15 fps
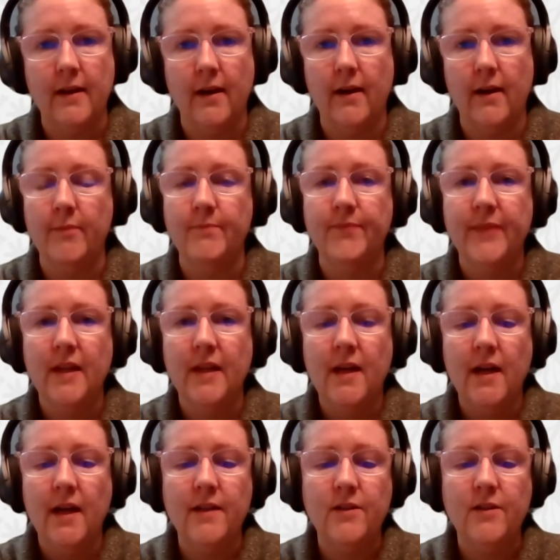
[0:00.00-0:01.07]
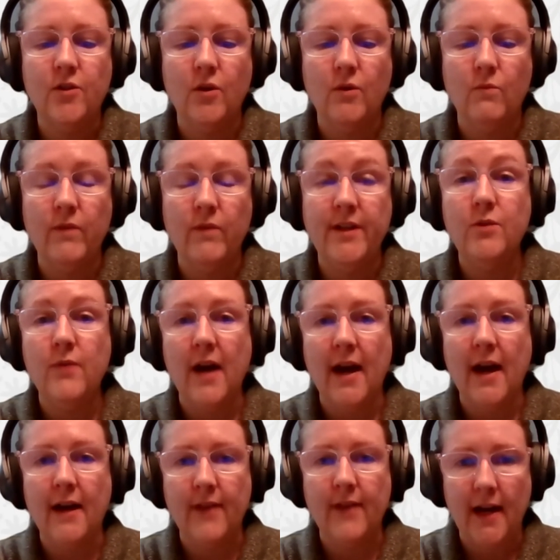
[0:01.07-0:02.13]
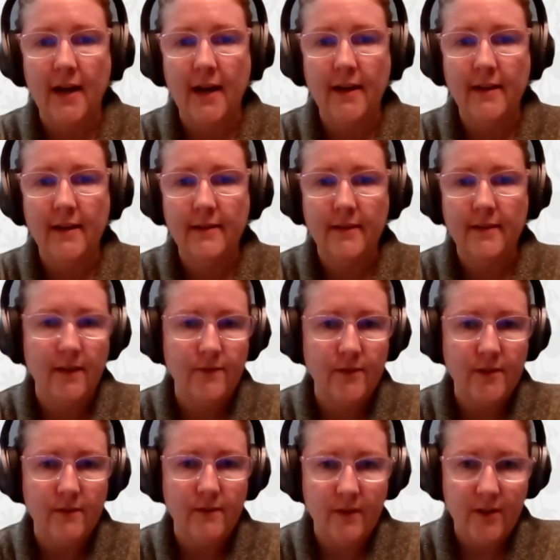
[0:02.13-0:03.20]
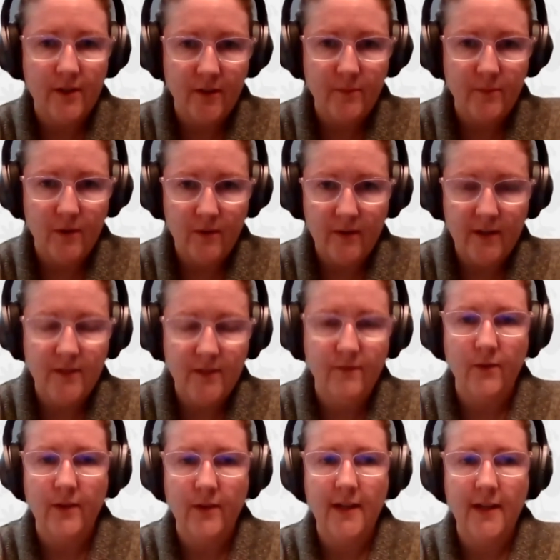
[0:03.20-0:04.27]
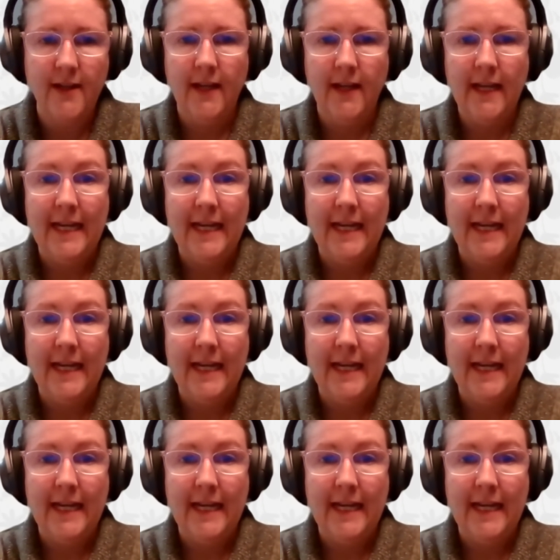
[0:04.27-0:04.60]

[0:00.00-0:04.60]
And so when you have high levels of racially polarized voting